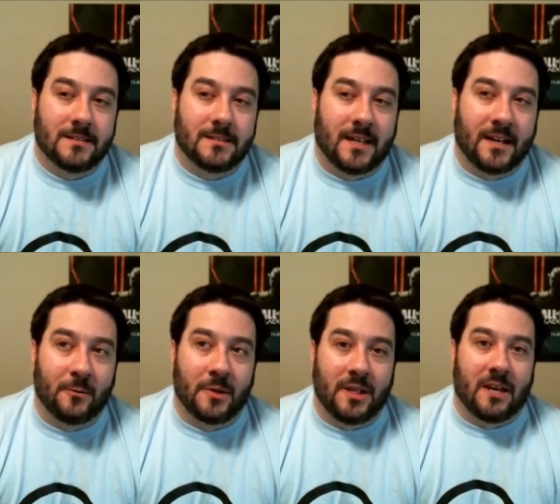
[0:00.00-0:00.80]
I don't
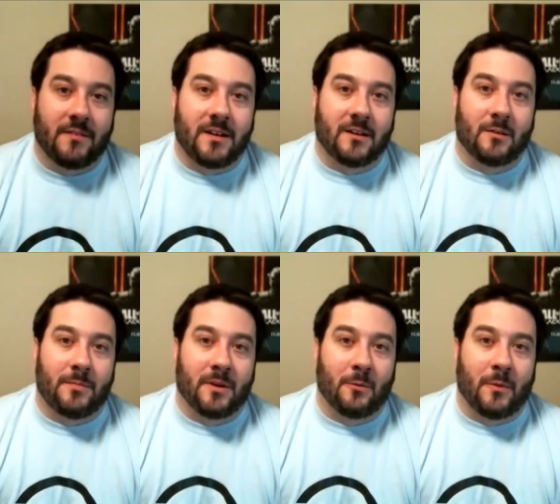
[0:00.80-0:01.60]
really have any other
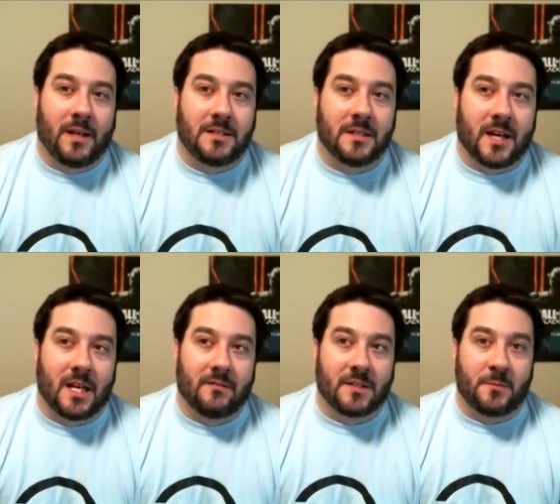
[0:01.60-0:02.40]
better way to
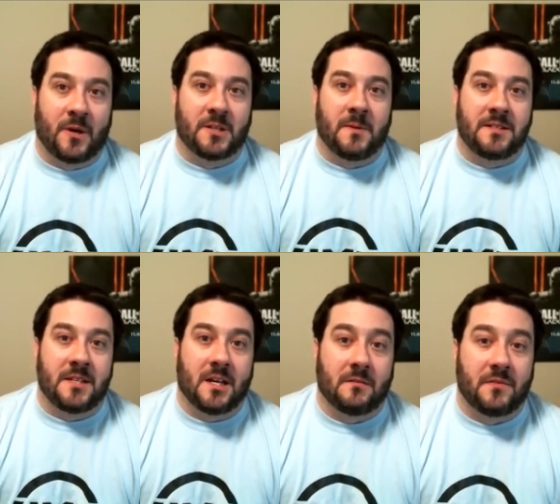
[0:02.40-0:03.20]
kind of express
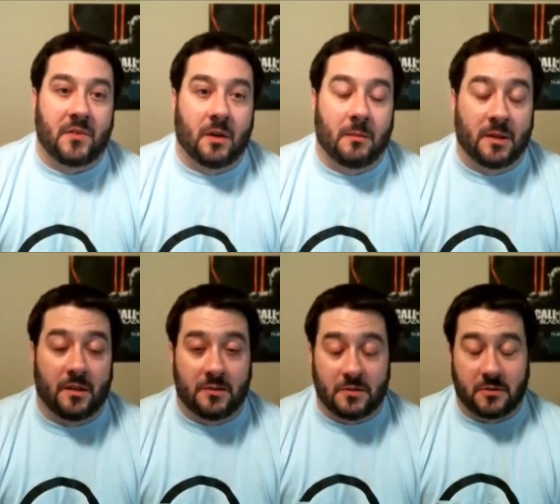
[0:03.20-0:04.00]
myself, so I'm
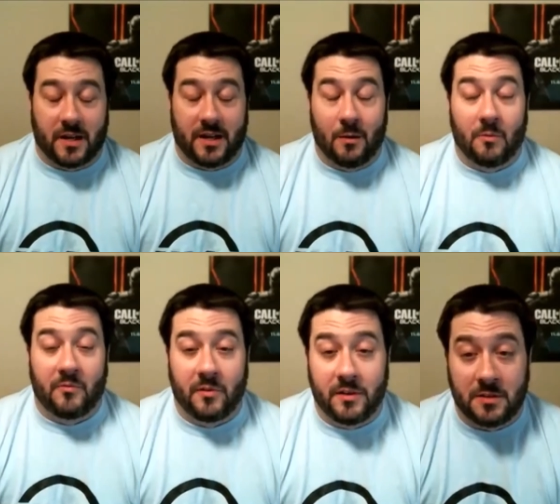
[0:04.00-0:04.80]
going to try and
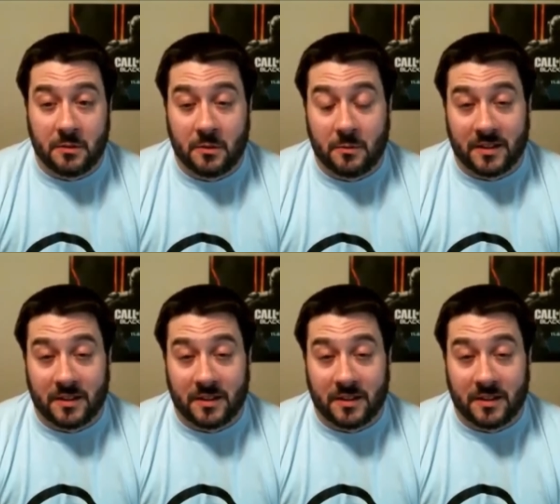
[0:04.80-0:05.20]
hopefully do it with